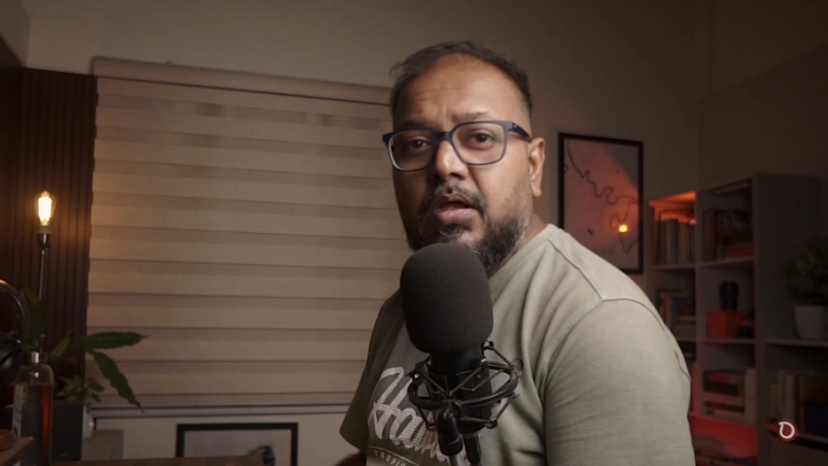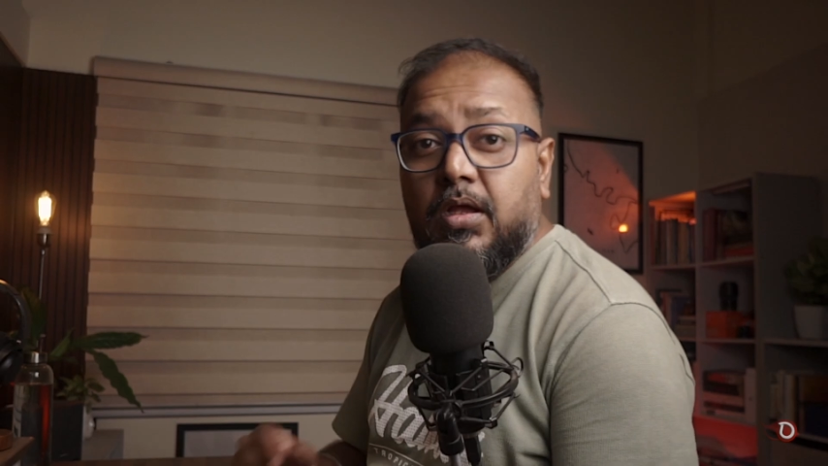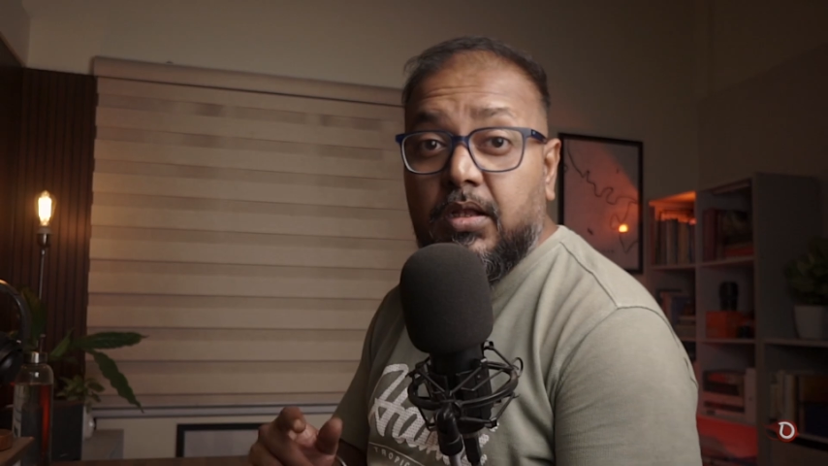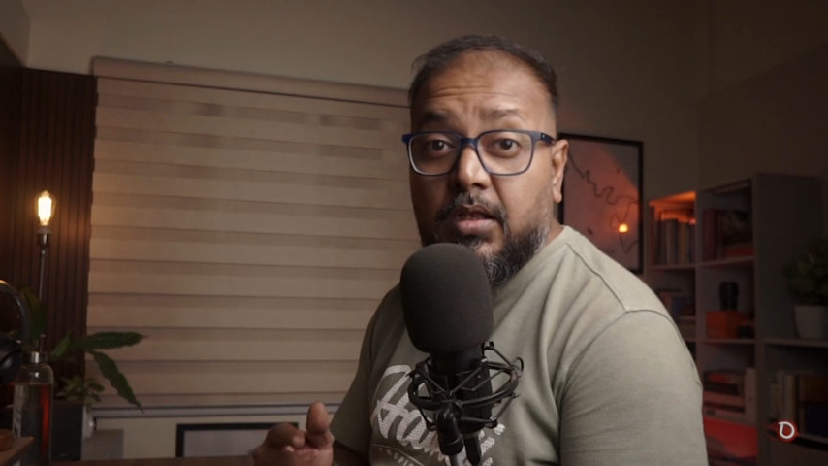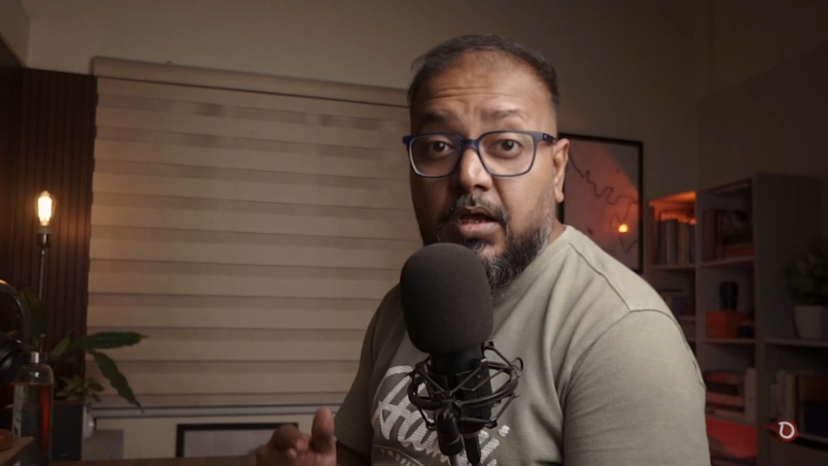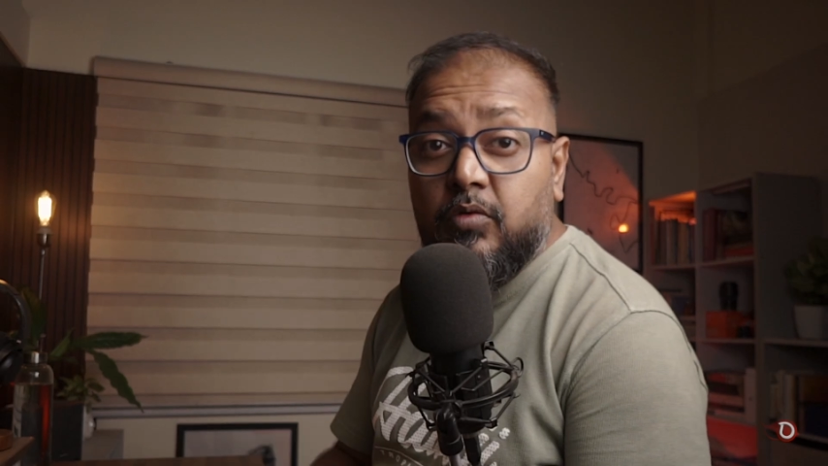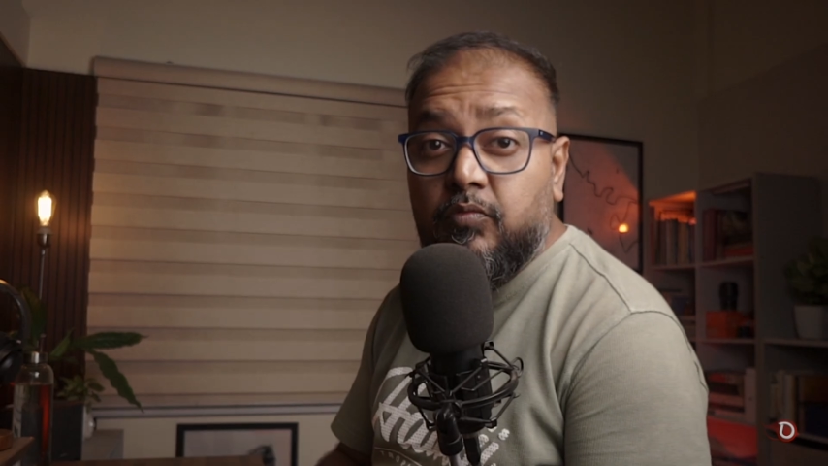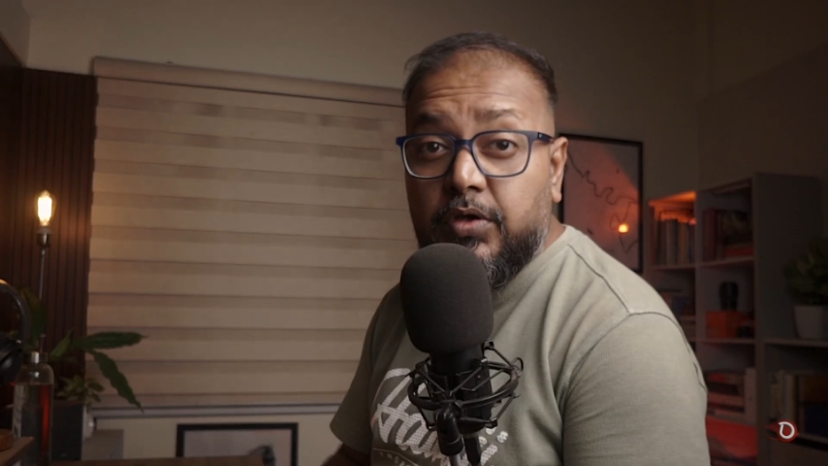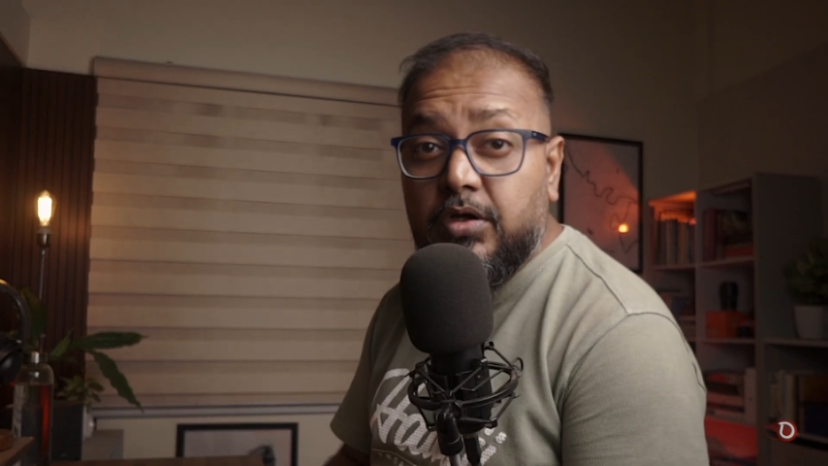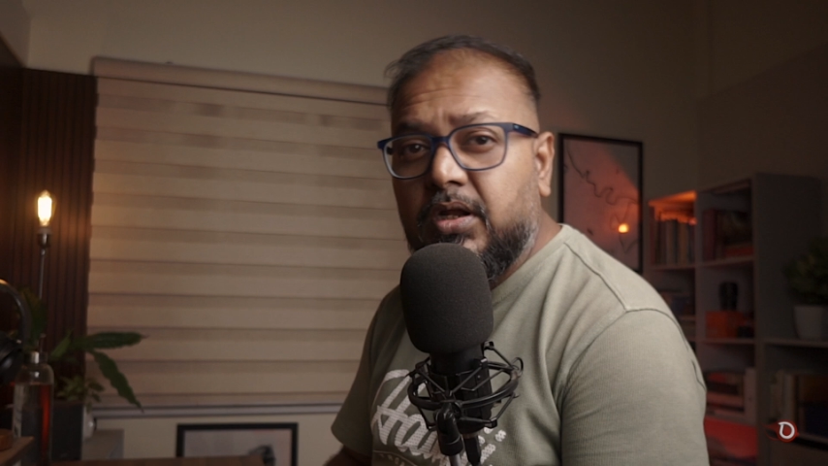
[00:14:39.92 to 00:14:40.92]
And now
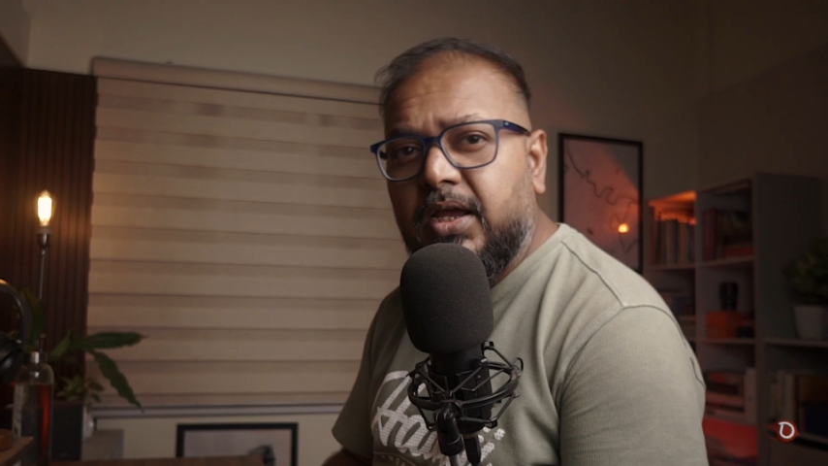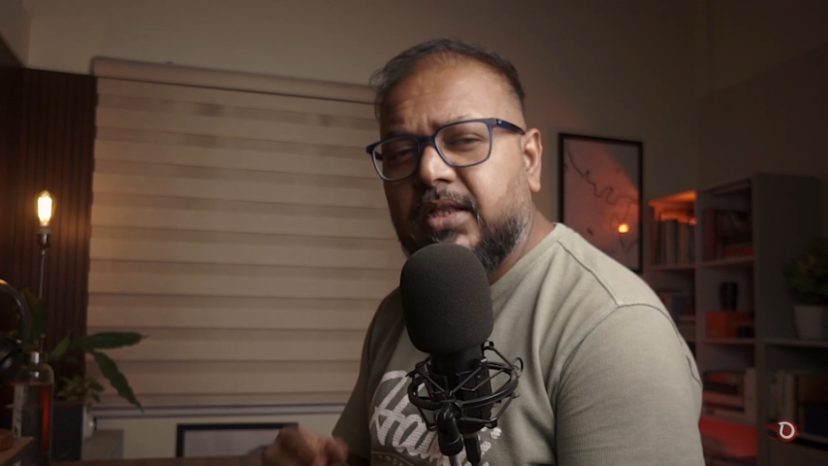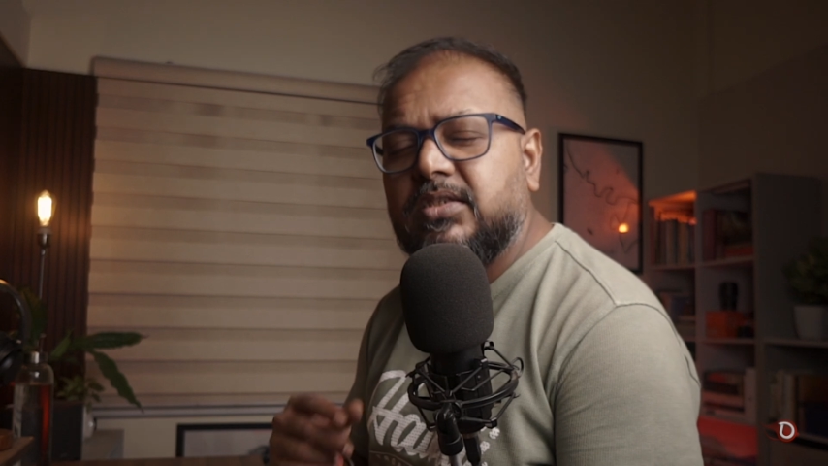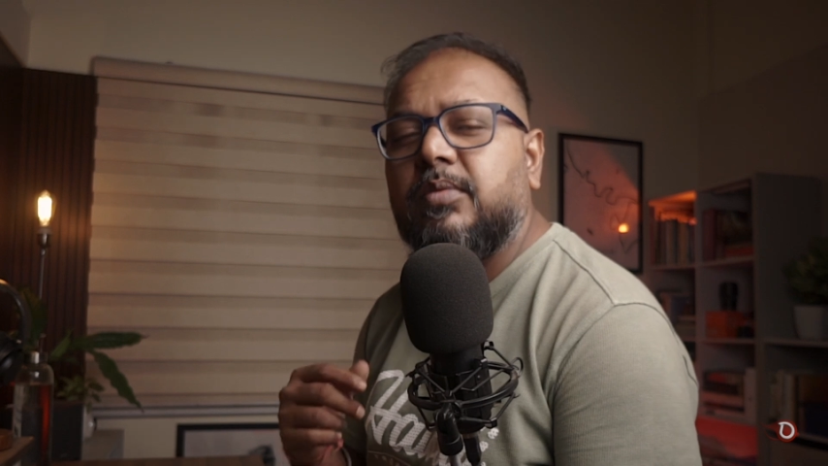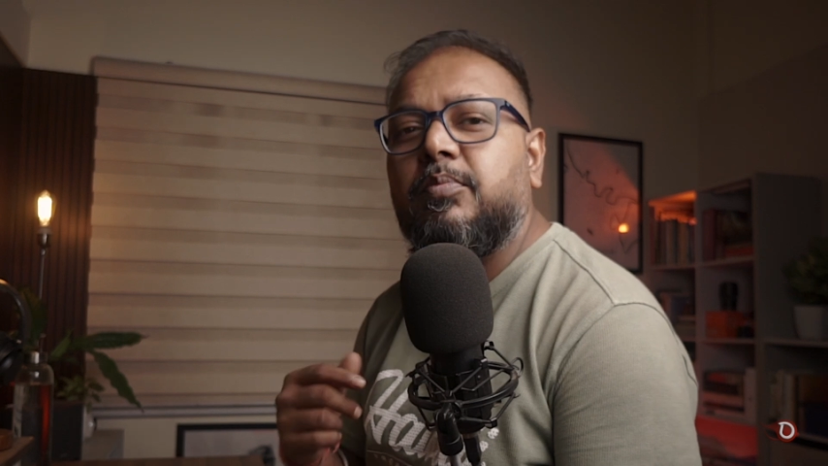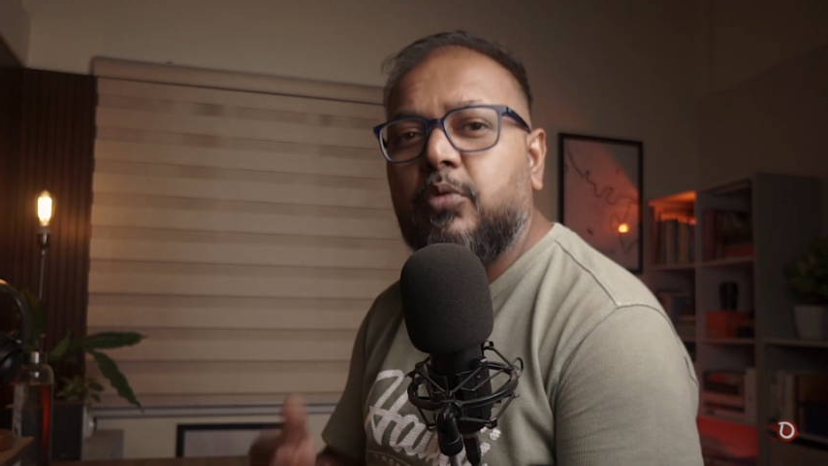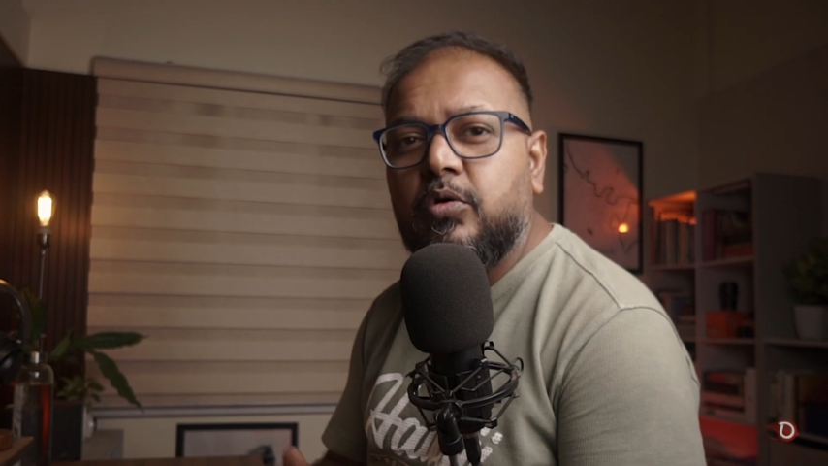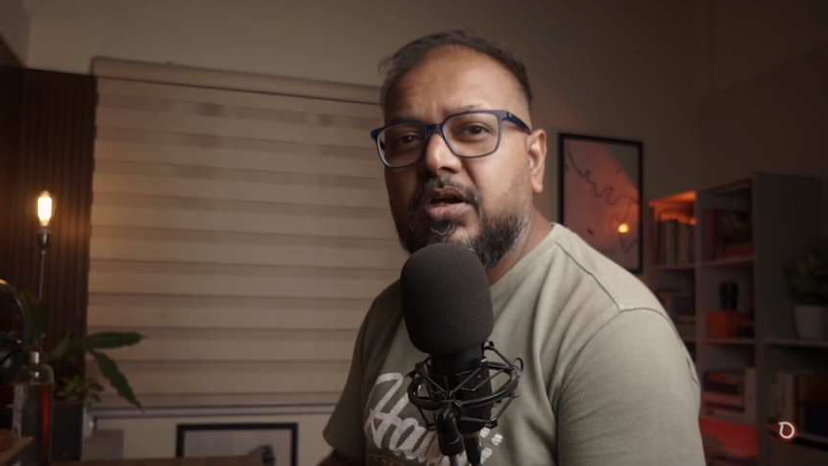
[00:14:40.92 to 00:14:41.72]
we're gonna add some more